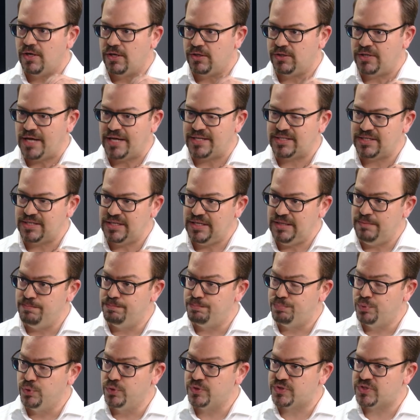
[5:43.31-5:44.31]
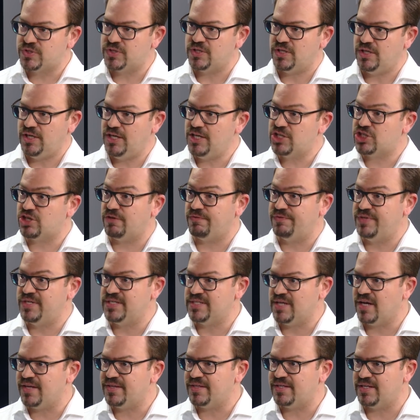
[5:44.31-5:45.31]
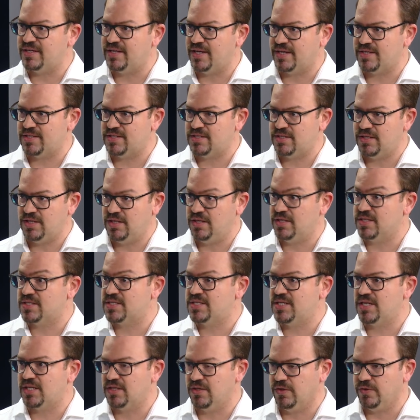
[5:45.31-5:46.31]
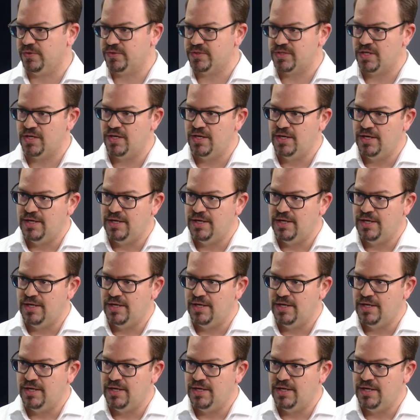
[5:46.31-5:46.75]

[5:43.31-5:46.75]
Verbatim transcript: that input each of these antennas in the signals,